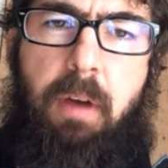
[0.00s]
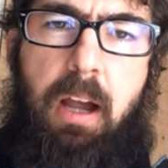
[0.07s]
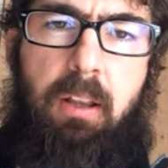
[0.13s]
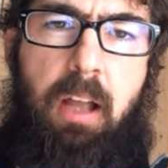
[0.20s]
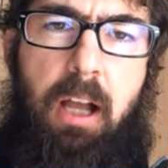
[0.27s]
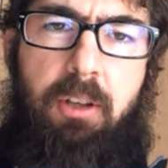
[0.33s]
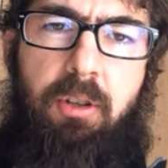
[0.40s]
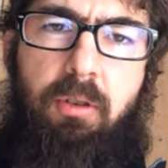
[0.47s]

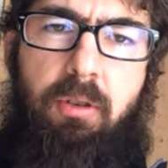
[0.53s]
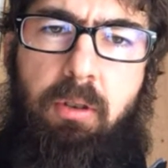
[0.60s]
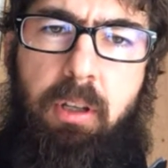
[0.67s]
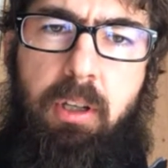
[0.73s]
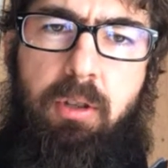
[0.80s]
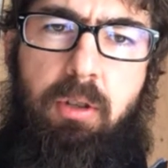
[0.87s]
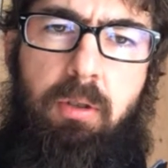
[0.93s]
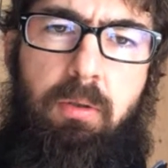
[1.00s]
biological
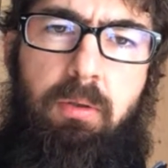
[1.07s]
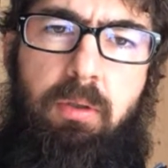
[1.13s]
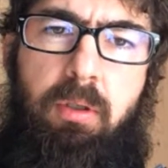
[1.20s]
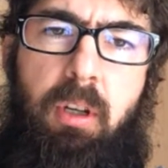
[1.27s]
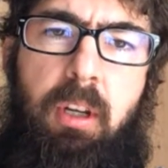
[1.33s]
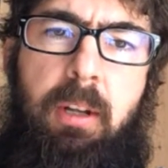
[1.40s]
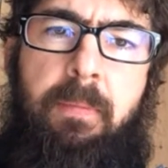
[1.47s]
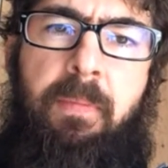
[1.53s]
issues,
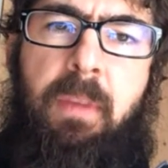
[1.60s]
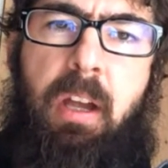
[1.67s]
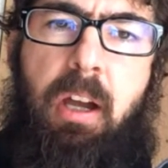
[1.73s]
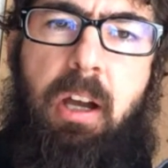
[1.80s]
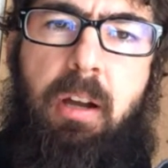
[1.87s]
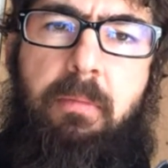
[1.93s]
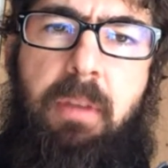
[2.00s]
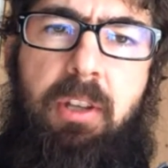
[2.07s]

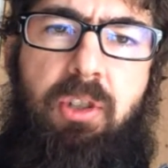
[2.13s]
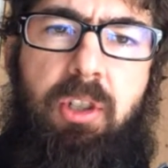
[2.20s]
it's